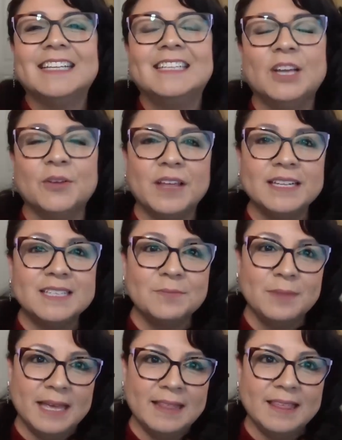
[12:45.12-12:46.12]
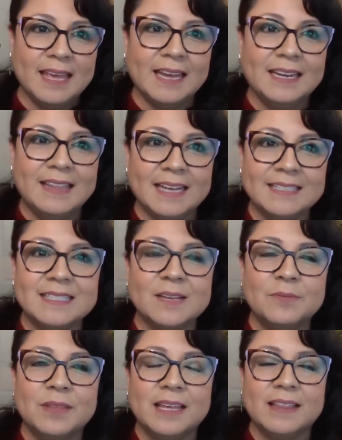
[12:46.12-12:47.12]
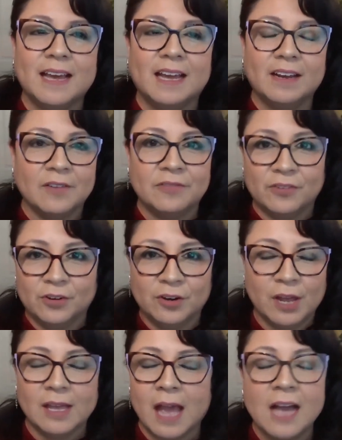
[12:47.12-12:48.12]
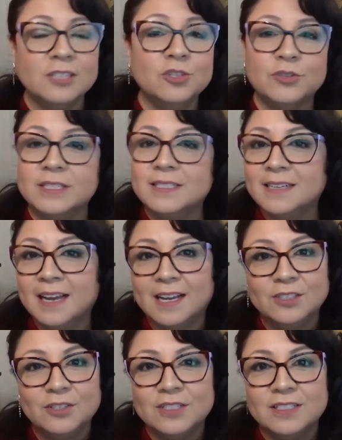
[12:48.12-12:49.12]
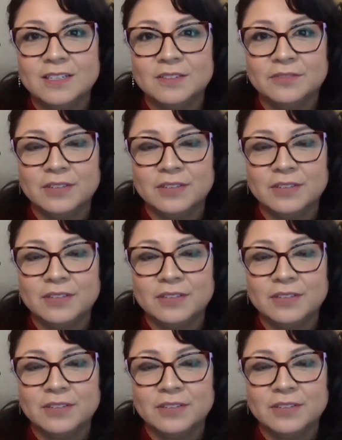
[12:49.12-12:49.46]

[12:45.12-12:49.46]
No, that's a myth. And that's something that for hundreds and hundreds of